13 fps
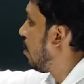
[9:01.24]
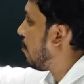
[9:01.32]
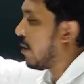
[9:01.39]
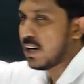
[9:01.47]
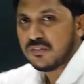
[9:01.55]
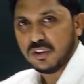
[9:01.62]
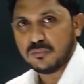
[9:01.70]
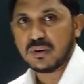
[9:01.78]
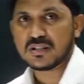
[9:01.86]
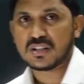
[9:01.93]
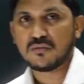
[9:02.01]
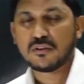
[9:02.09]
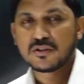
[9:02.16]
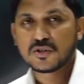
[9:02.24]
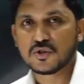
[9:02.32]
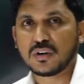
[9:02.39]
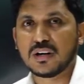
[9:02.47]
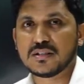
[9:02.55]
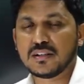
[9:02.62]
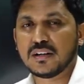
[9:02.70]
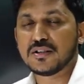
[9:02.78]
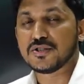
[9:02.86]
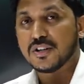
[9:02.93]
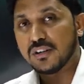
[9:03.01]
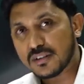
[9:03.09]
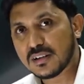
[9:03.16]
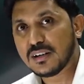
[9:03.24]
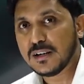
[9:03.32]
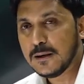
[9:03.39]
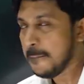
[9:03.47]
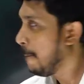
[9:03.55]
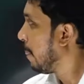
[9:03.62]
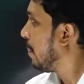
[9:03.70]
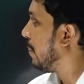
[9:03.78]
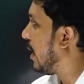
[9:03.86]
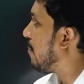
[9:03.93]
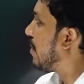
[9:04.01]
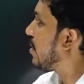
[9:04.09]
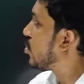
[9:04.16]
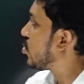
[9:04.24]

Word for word: But if UPSC wants to consider generally, they may